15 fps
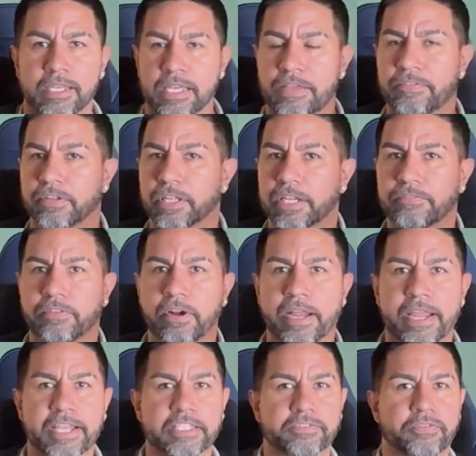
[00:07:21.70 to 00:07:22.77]
If you're looking for a
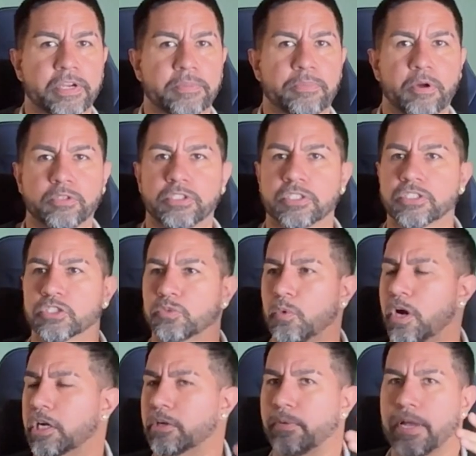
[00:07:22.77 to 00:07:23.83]
hands-free approach, you can just
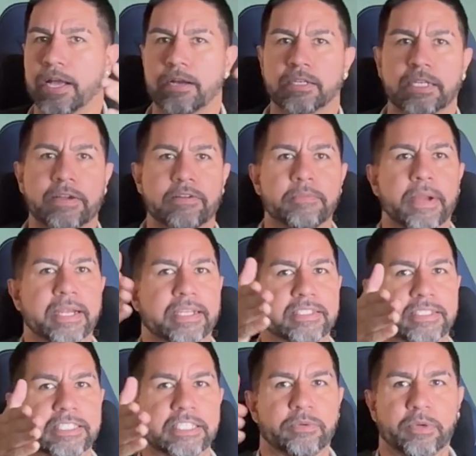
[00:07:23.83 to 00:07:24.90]
walk around and everybody can
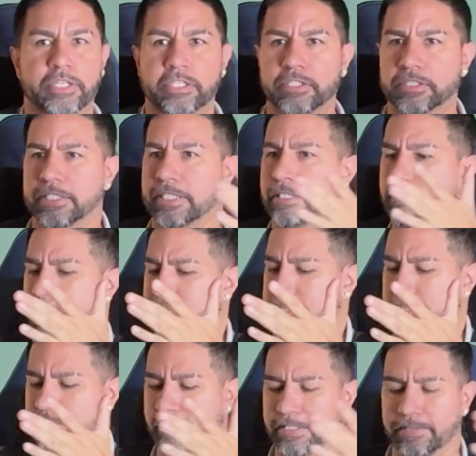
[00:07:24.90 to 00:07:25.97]
see what you're seeing,
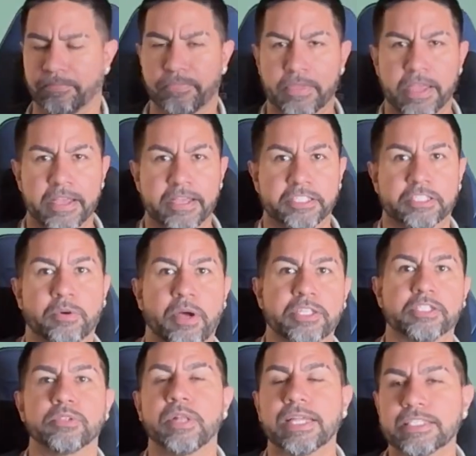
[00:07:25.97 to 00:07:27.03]
basically. So I
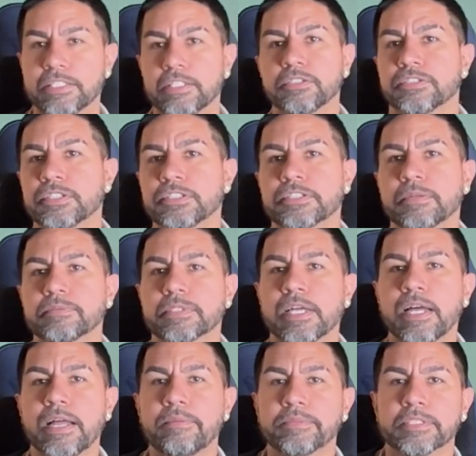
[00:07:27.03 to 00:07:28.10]
do like to use this
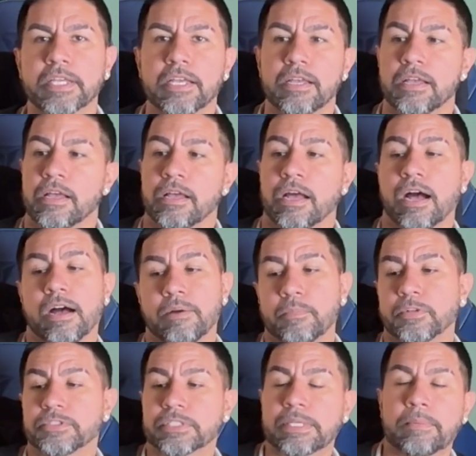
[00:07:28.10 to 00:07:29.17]
sometimes.
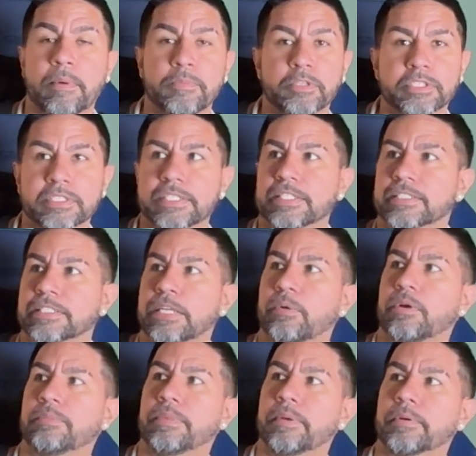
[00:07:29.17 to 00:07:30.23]
Most of the time I'm using this because I
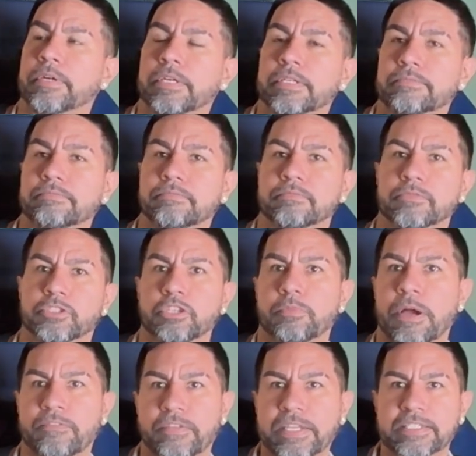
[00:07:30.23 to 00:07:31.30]
want to be able to show
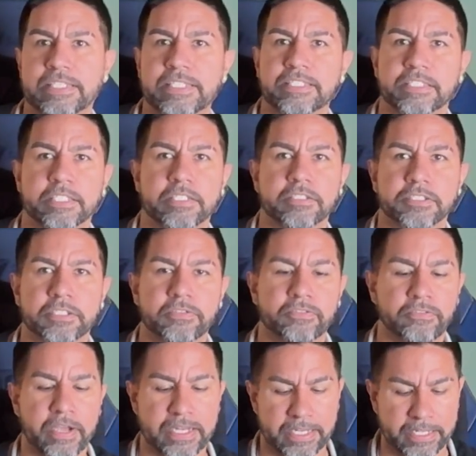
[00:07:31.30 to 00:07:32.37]
my face easier and stuff
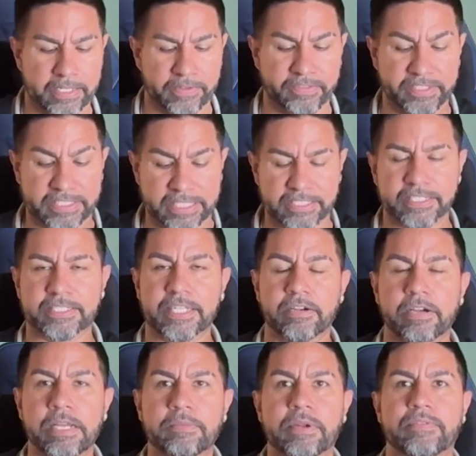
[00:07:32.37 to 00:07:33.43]
if it's
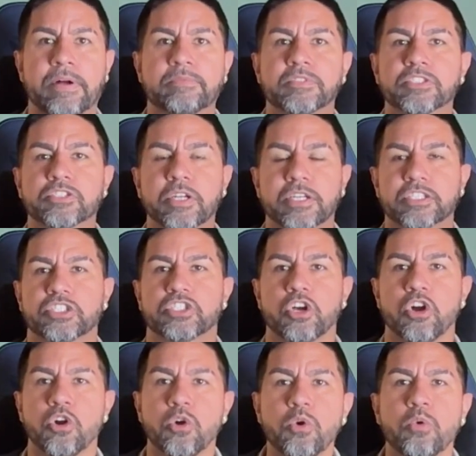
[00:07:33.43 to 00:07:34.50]
necessary. But if I'm just trying to
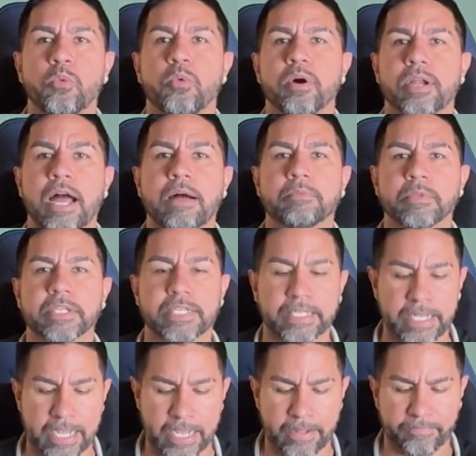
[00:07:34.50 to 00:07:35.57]
show what I'm
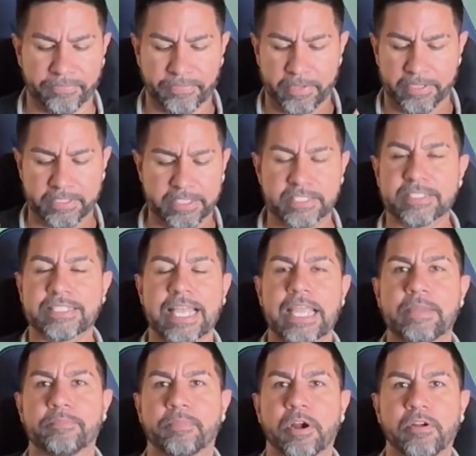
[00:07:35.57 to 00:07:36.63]
looking at, this is
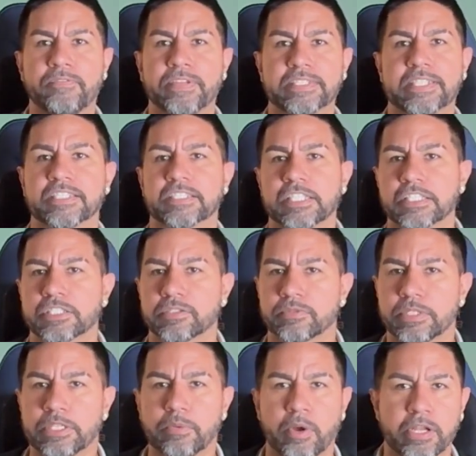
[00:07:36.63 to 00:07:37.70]
a perfect
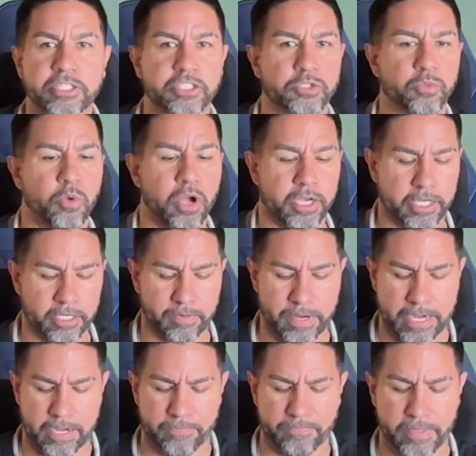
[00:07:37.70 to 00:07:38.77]
accessory while you're just walking
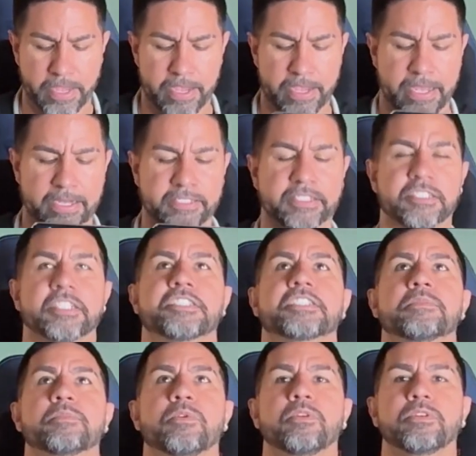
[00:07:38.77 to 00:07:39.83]
around. And it's
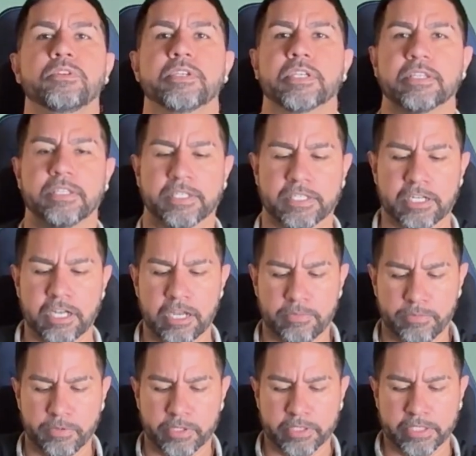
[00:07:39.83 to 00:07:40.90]
adjustable. You can look it
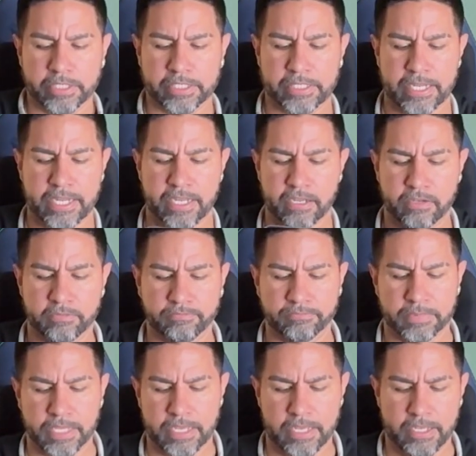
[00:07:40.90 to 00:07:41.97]
up. You can look it down.
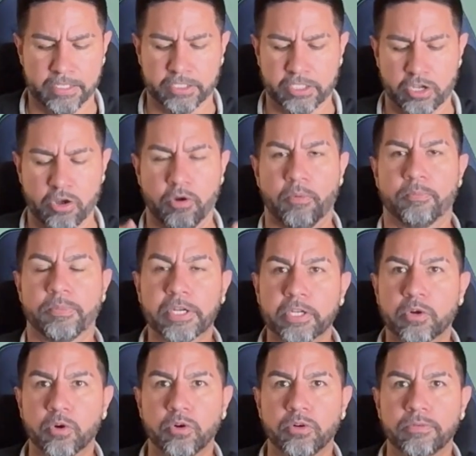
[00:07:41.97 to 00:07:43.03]
So pretty
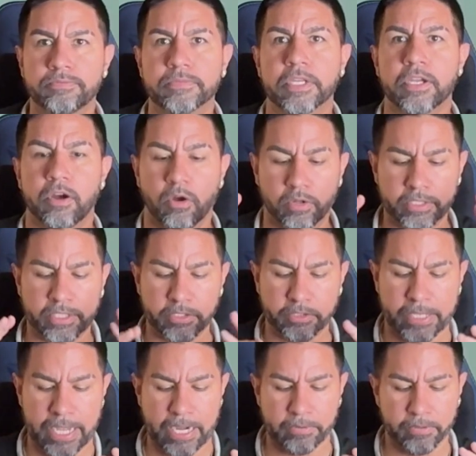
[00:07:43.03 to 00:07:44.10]
cool. Only thing you
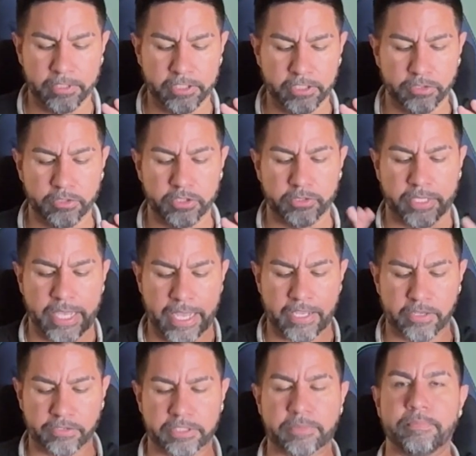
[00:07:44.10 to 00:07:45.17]
can't really do is you
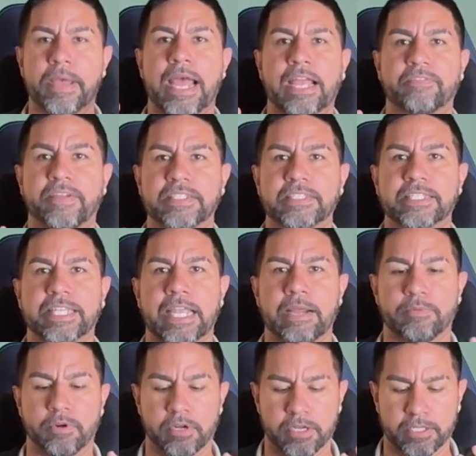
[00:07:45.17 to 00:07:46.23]
can't use the back-facing
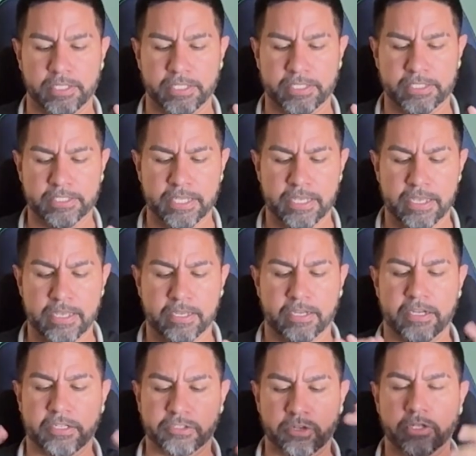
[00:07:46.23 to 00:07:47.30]
camera on this
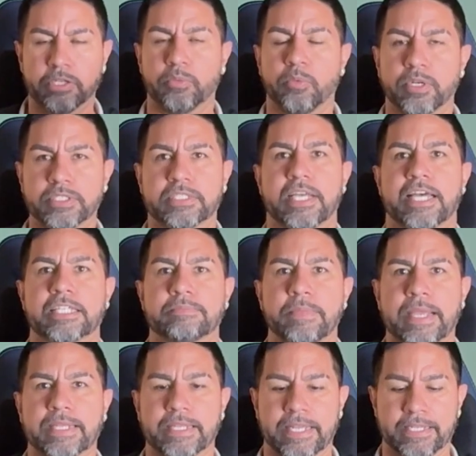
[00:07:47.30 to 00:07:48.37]
because only one side is
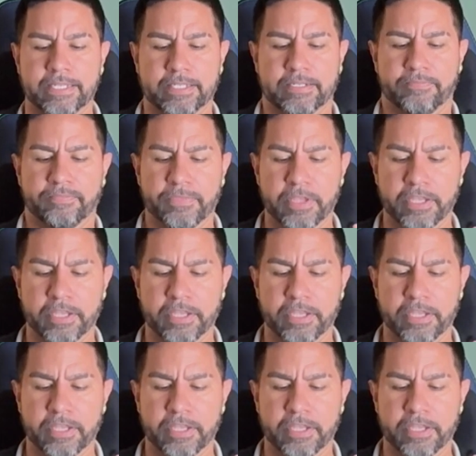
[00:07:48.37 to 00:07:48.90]
magnetic.